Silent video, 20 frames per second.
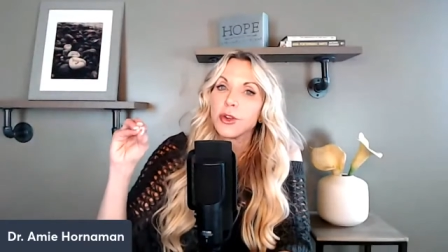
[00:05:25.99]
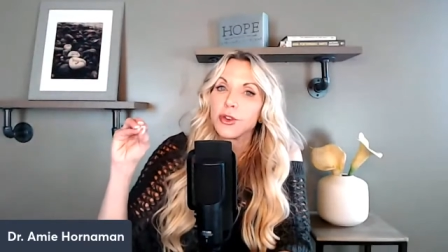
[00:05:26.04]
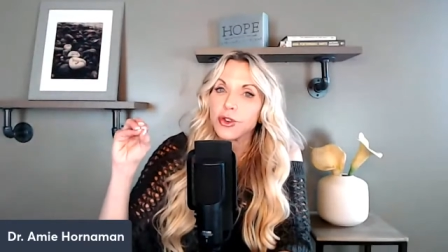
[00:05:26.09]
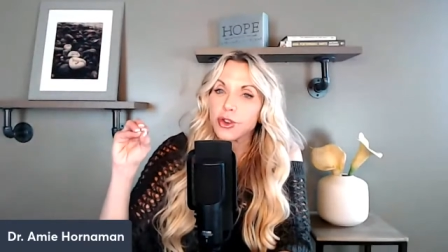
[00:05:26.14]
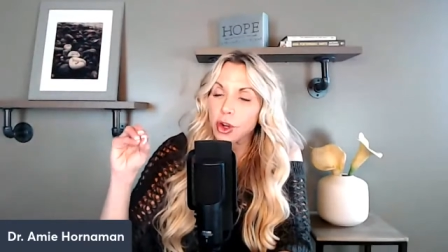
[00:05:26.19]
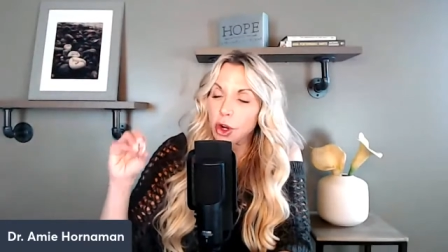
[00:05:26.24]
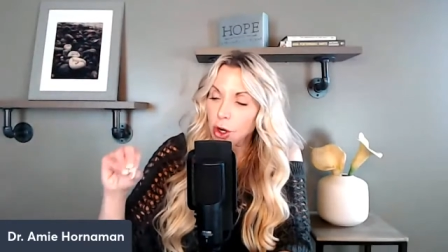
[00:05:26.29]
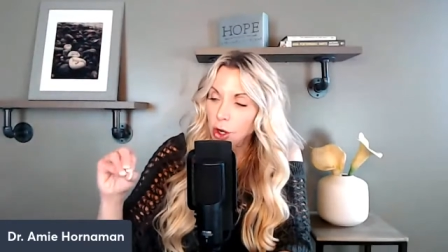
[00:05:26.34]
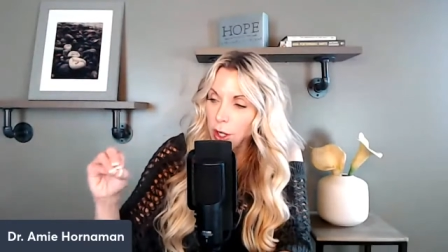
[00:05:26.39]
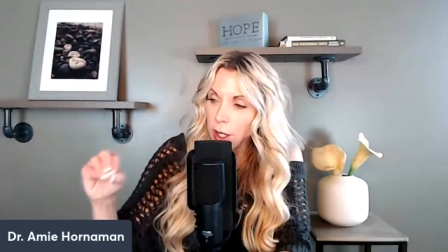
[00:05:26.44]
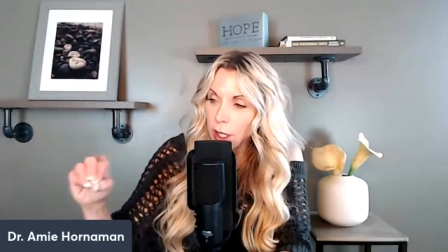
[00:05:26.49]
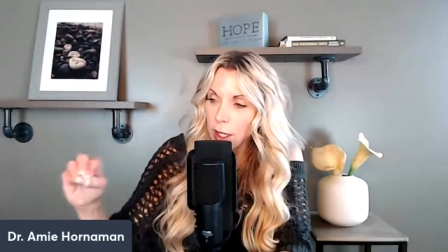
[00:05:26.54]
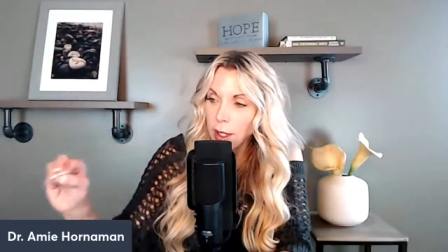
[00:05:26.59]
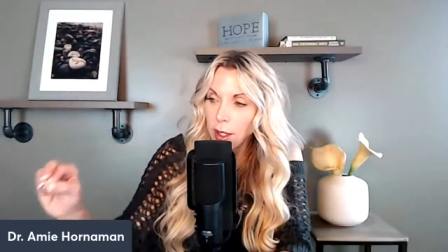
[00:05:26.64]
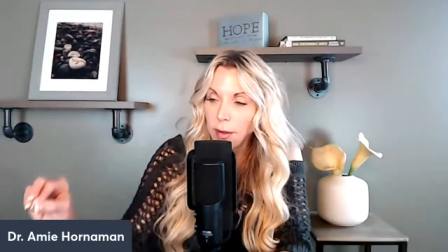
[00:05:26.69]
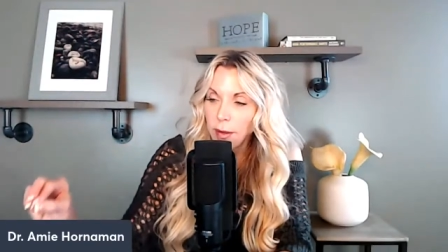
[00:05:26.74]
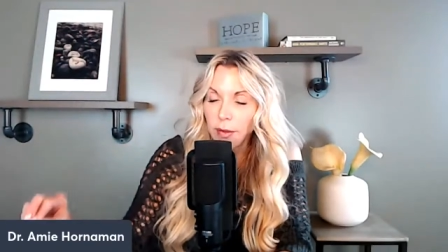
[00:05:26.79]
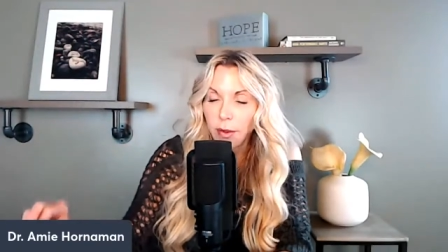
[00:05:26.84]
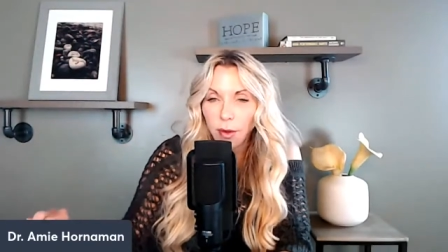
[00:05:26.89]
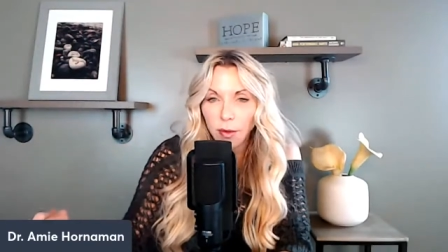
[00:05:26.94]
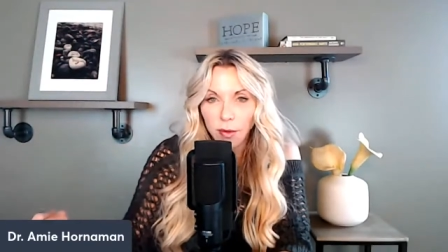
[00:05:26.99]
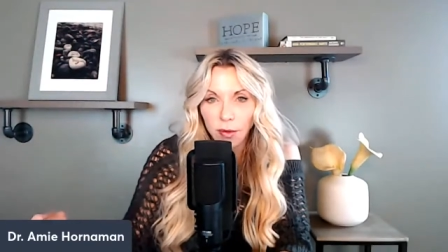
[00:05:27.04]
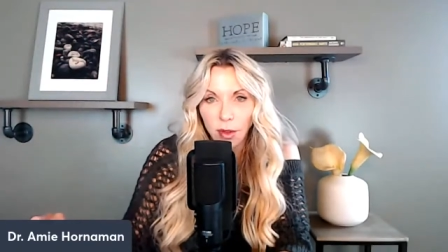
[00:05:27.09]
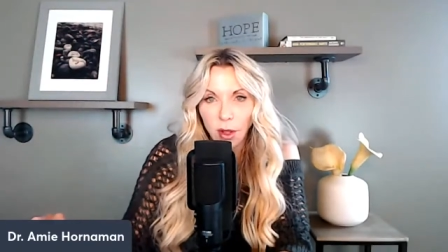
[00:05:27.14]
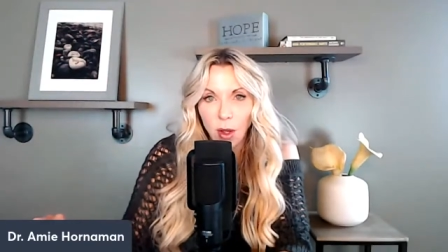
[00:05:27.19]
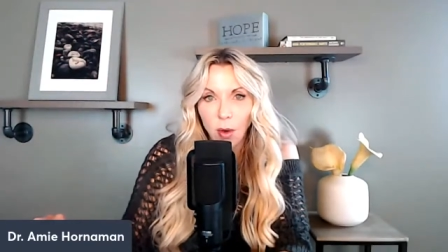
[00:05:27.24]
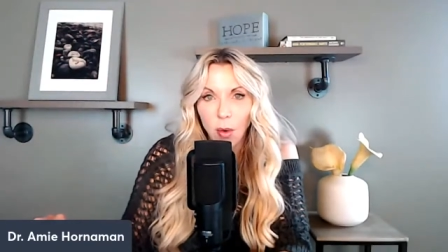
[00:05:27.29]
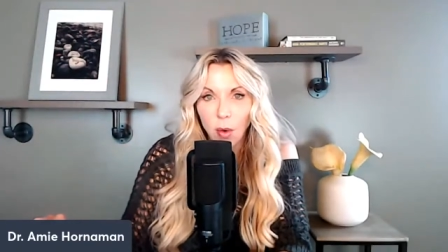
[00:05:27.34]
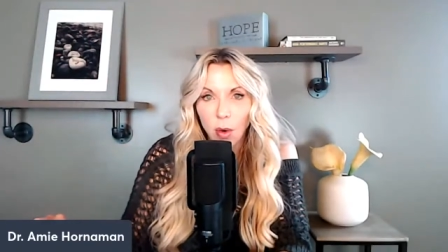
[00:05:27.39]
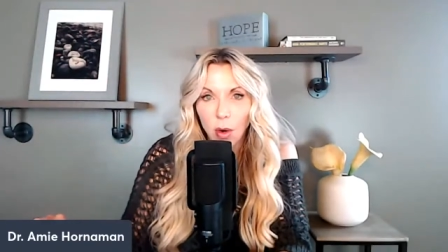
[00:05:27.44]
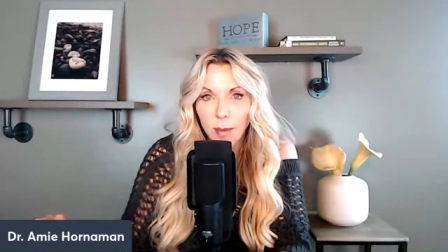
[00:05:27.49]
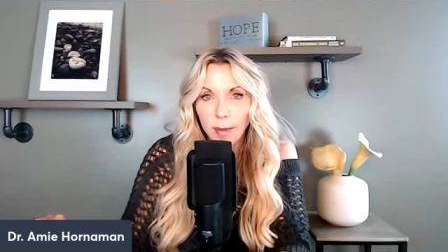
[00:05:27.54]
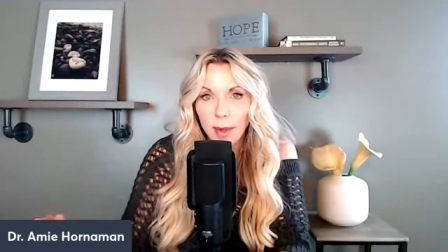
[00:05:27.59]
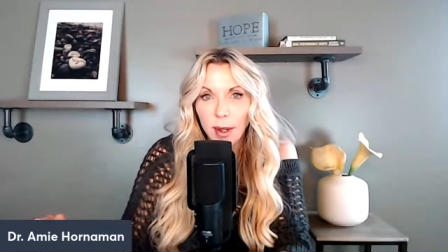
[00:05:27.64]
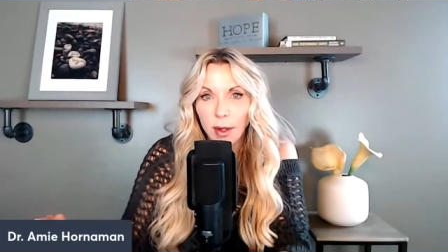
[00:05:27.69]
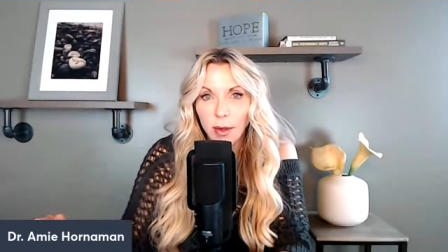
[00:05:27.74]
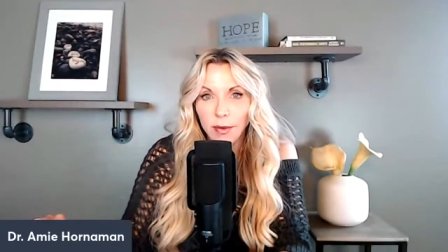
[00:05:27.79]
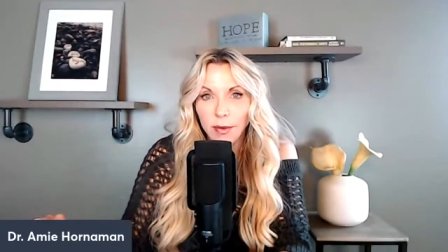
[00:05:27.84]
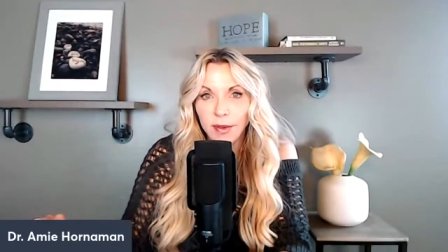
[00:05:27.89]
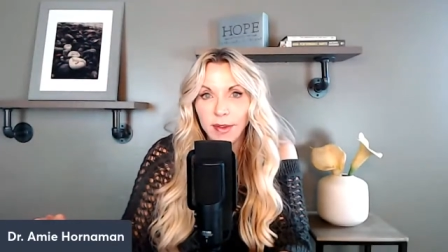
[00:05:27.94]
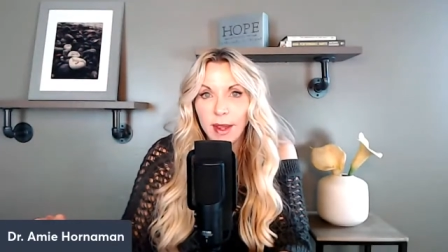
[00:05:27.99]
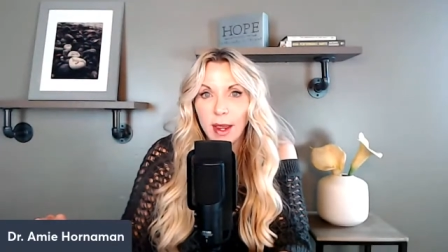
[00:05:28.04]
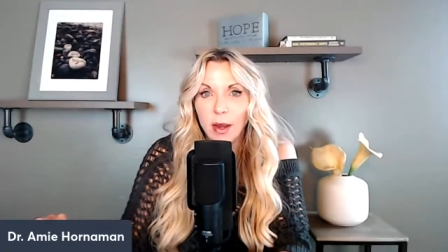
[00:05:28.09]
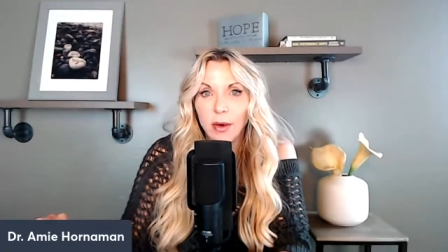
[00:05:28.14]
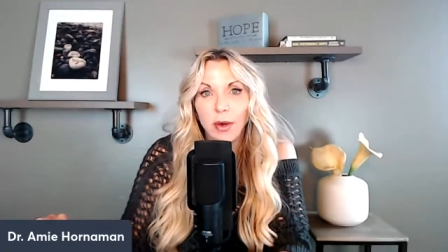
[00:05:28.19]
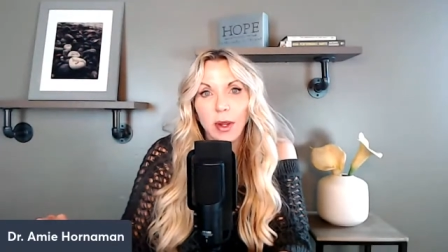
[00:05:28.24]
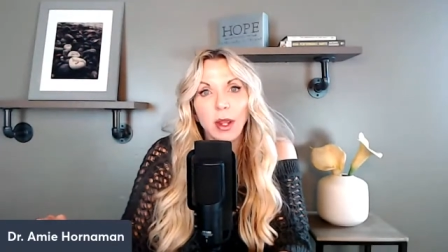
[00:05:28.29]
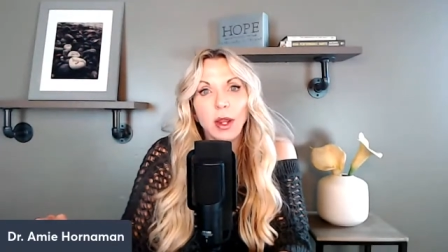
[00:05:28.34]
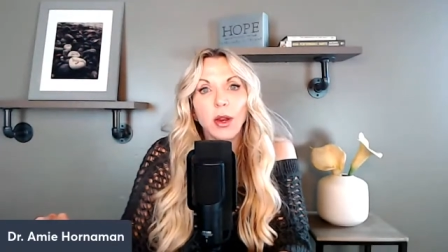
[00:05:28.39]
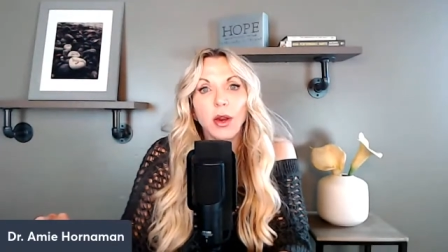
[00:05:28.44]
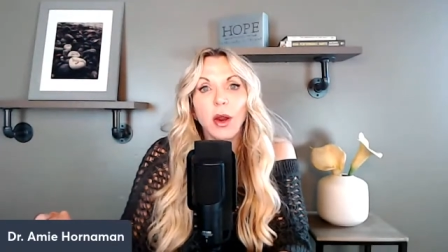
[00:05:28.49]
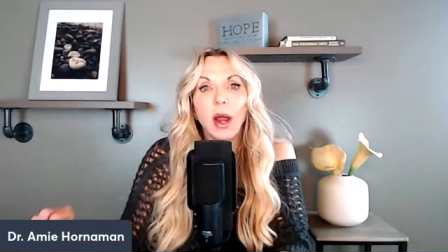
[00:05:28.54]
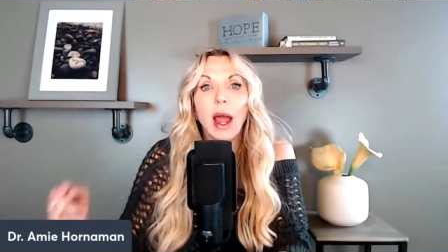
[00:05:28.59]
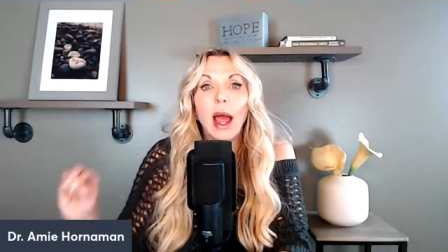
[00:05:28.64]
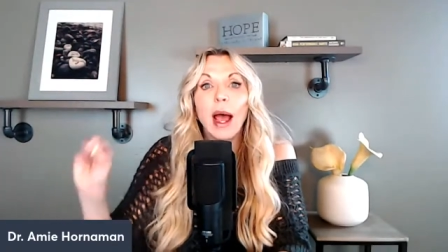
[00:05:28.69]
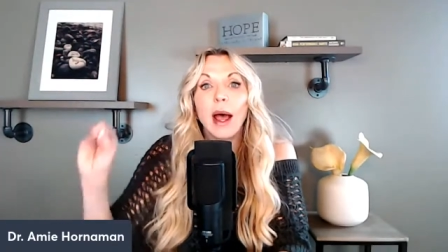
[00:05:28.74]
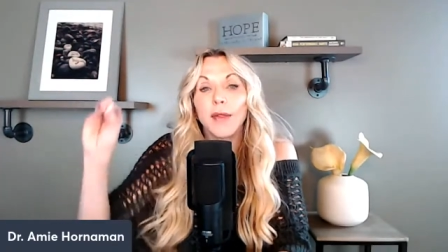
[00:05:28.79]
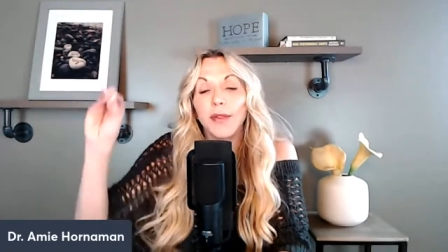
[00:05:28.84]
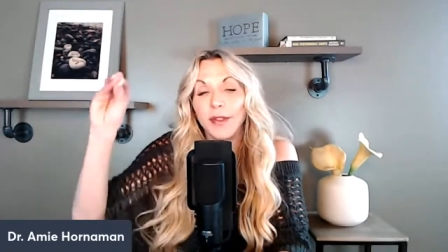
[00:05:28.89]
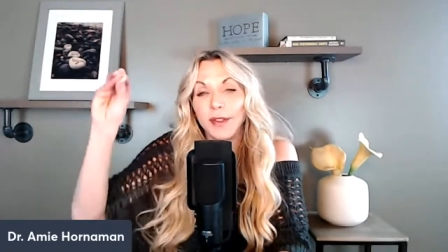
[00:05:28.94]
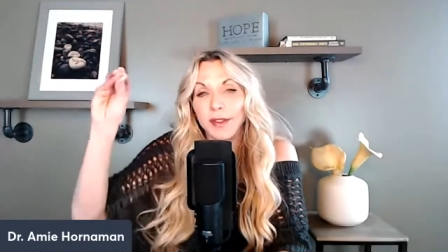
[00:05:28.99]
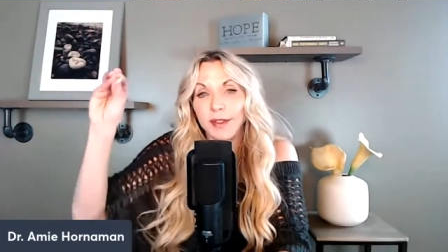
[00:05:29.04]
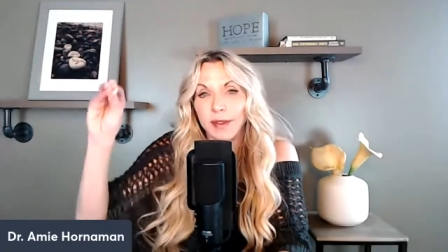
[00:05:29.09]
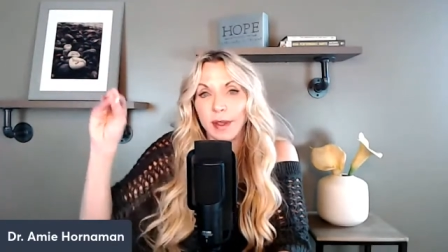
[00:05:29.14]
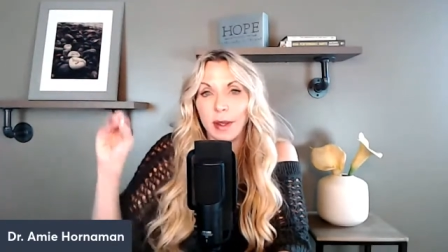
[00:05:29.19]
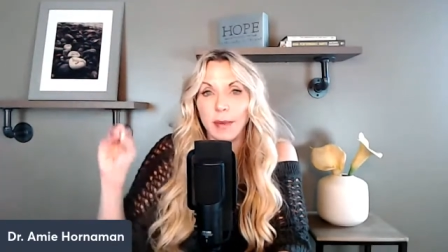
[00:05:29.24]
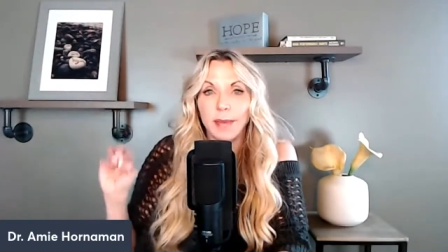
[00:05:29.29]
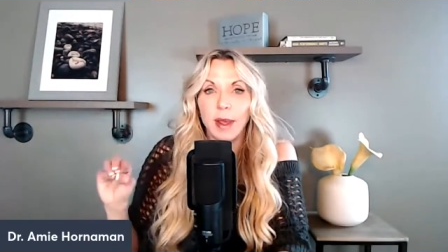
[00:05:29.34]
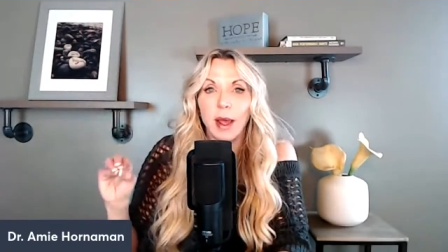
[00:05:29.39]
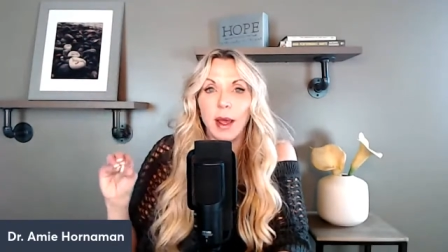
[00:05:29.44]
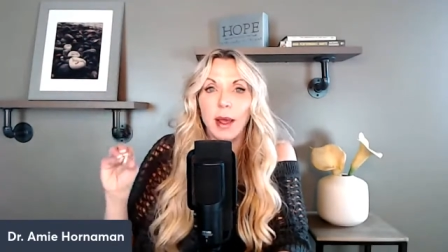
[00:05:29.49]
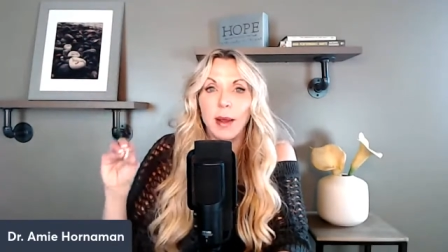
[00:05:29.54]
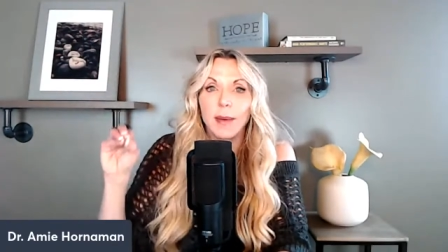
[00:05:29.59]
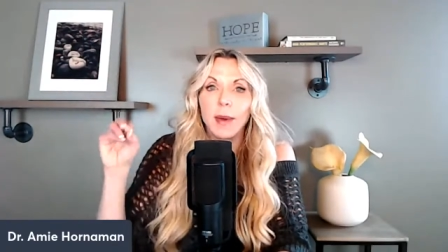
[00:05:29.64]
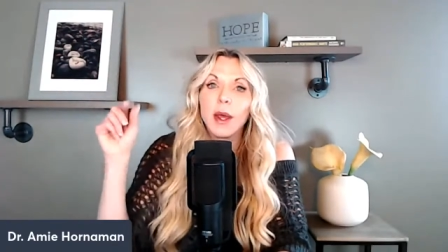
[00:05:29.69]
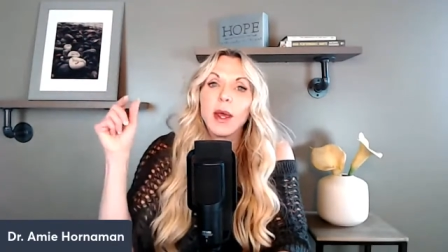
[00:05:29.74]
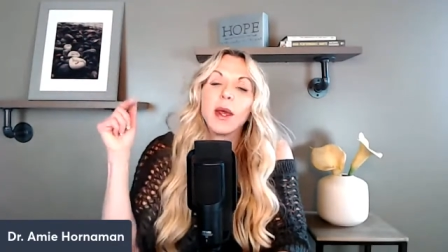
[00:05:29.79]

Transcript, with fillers: targeting those low hormones down here at the same time.